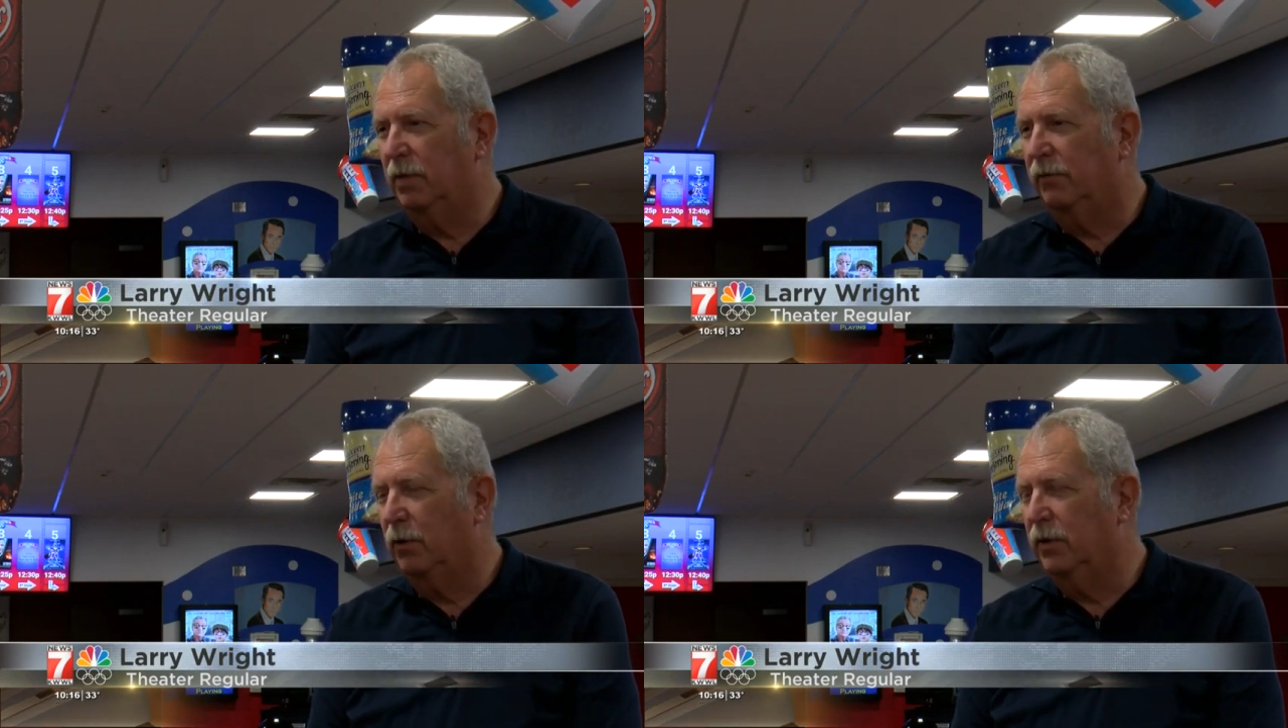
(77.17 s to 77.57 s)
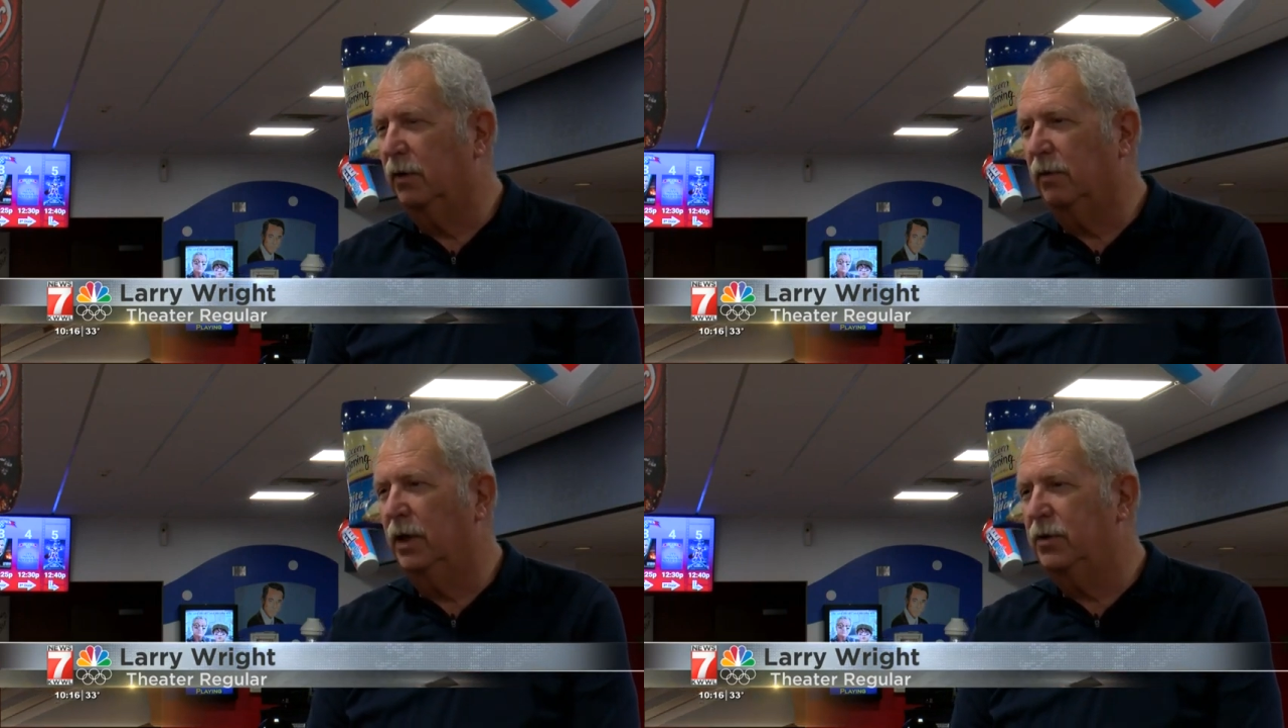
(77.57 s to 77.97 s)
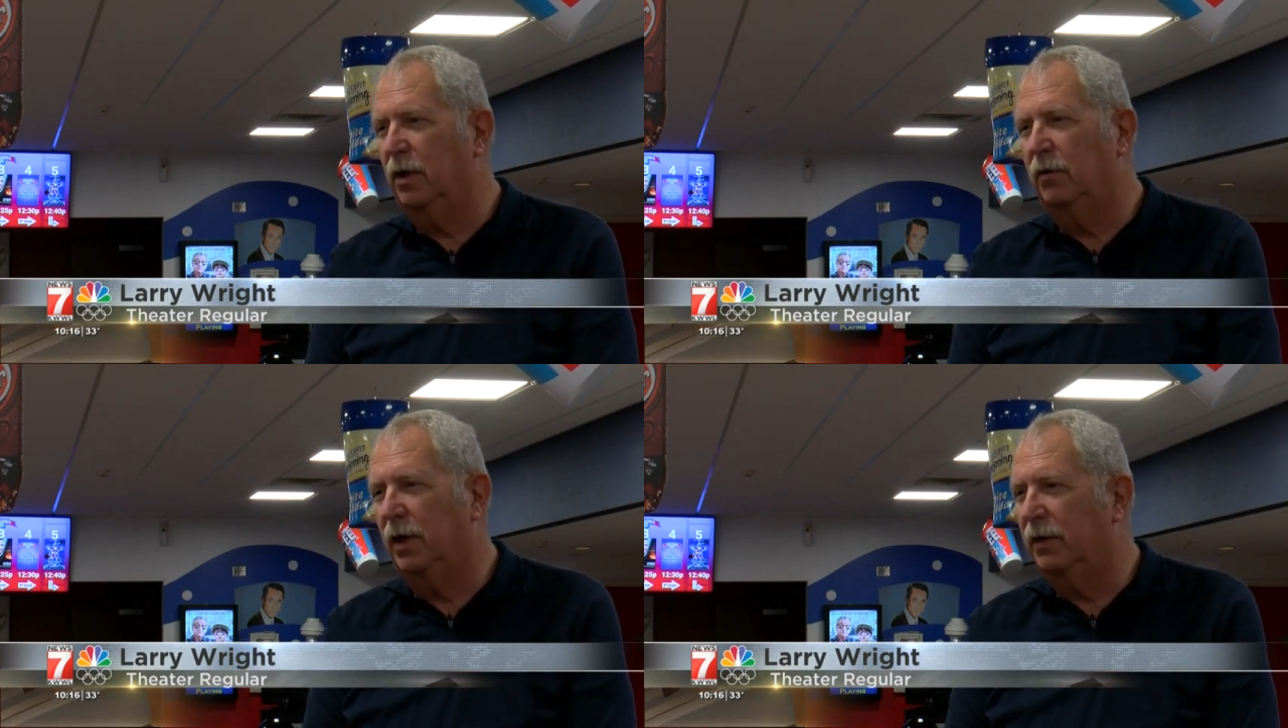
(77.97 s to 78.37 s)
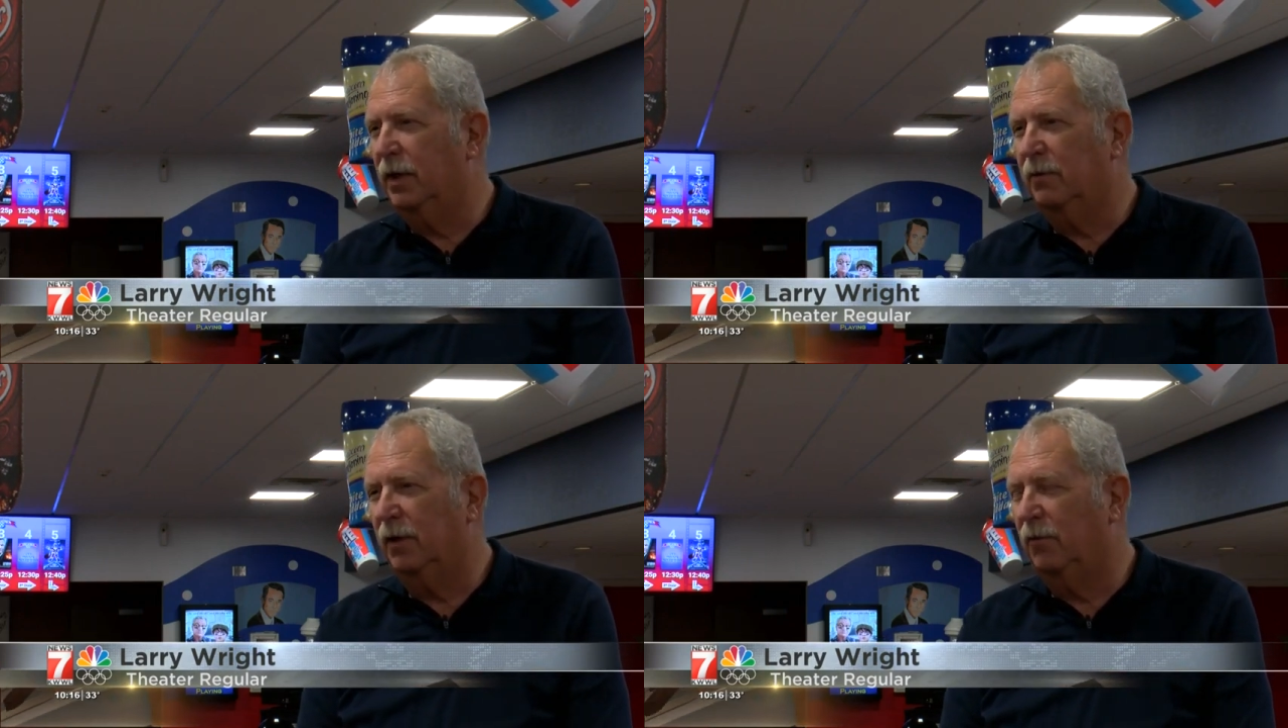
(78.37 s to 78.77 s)
before the derecho, and I
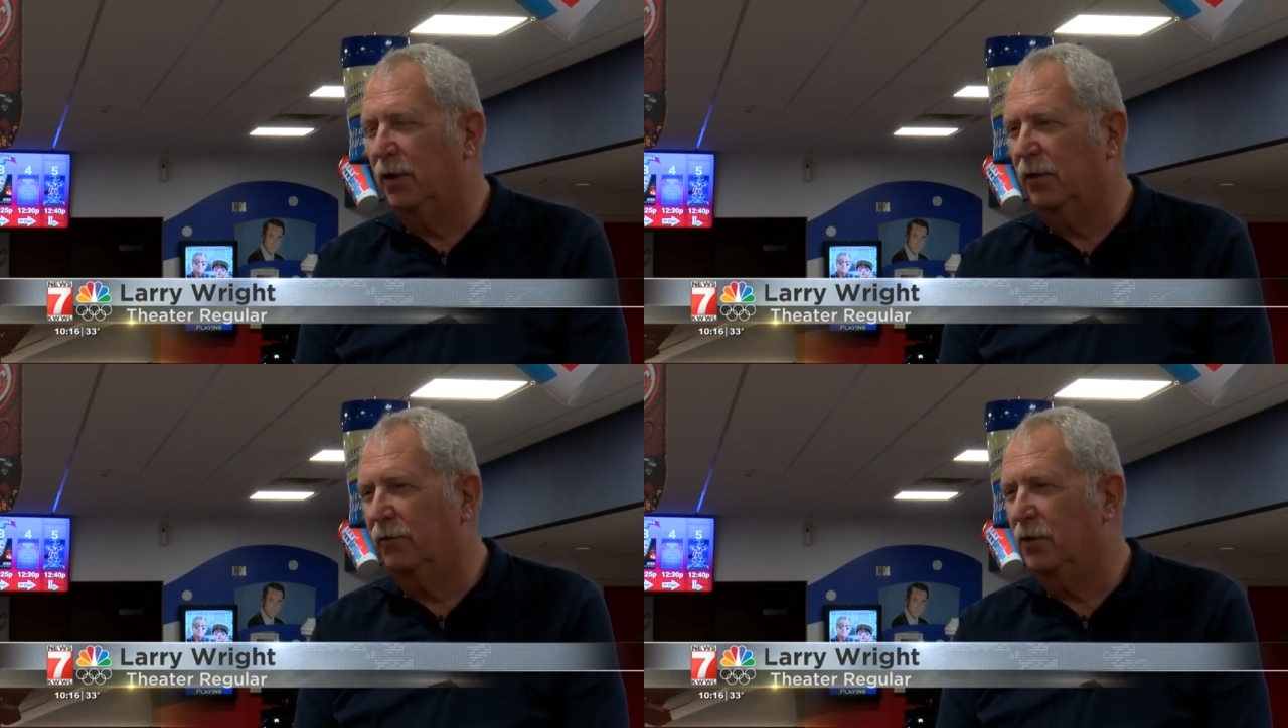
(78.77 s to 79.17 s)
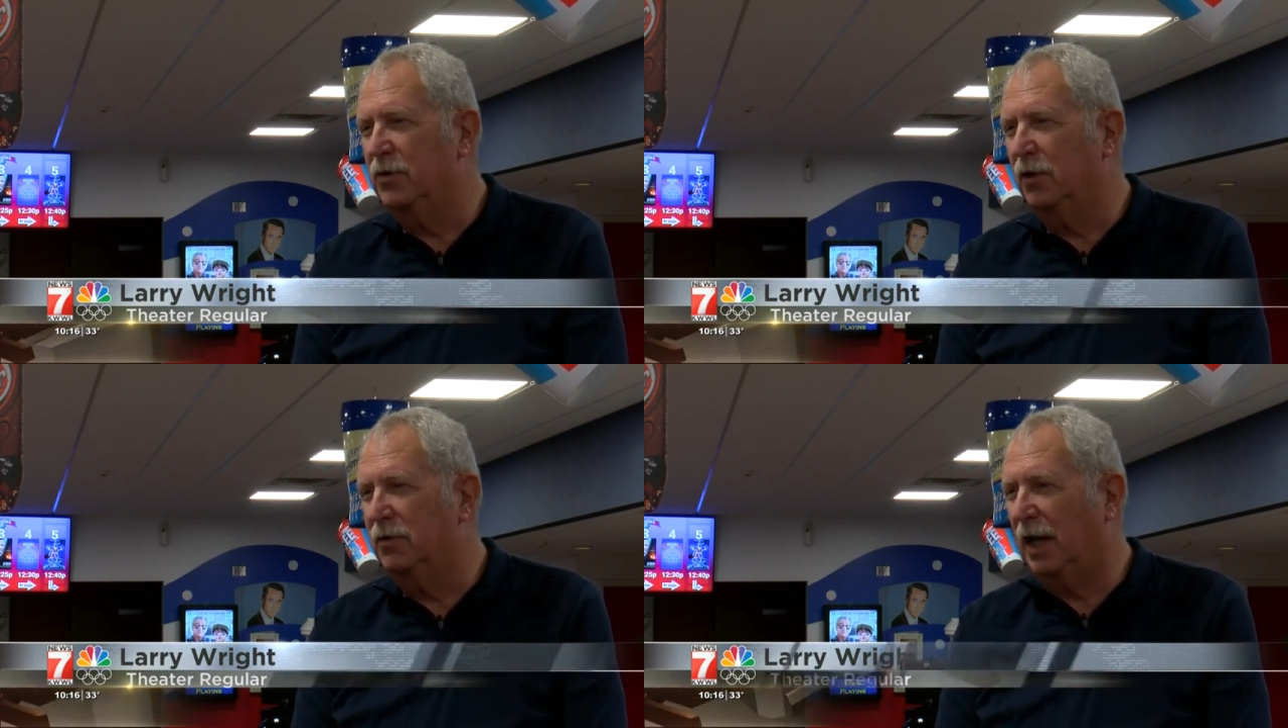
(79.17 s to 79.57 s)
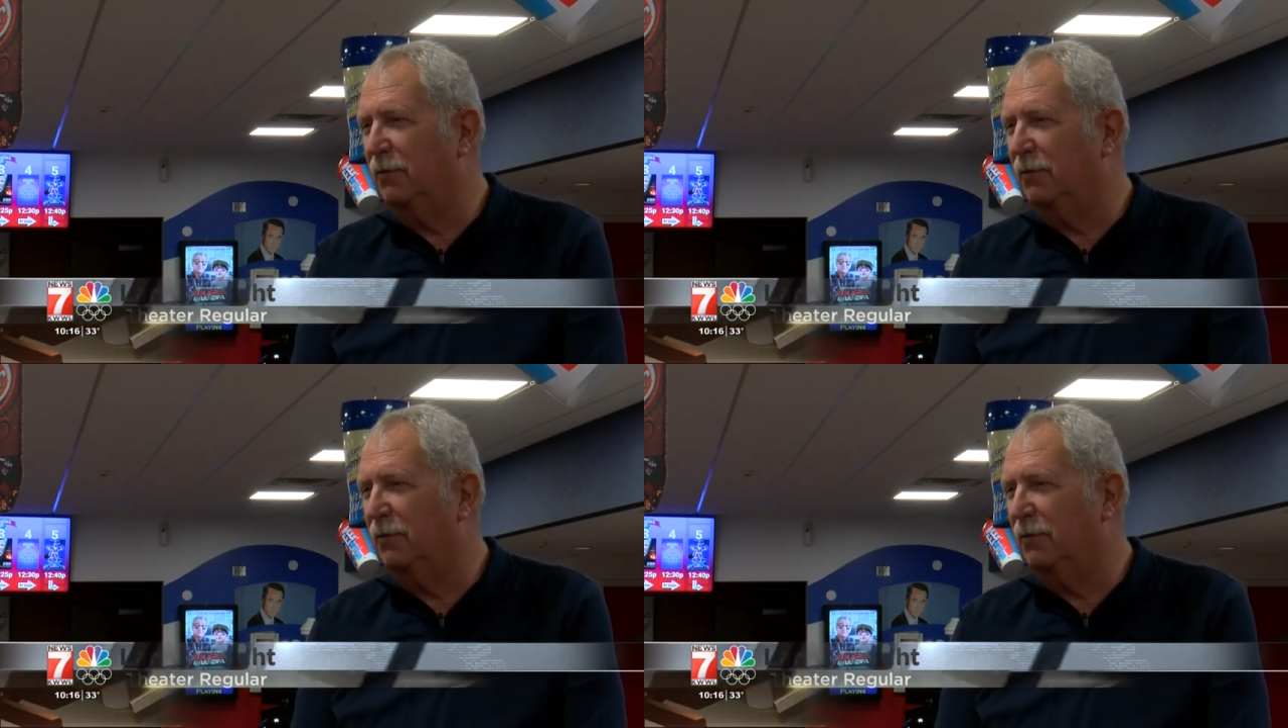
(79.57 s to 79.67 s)
think we were at one of the first shows